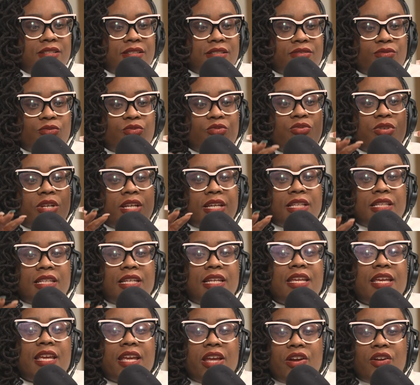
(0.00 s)

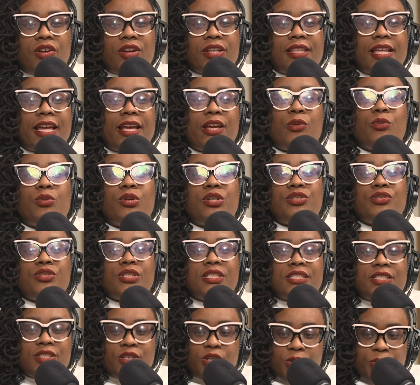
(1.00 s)
really hearing, like, will you
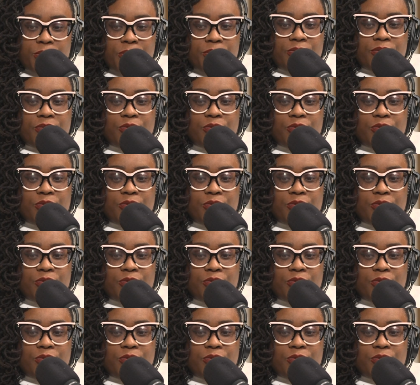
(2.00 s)
still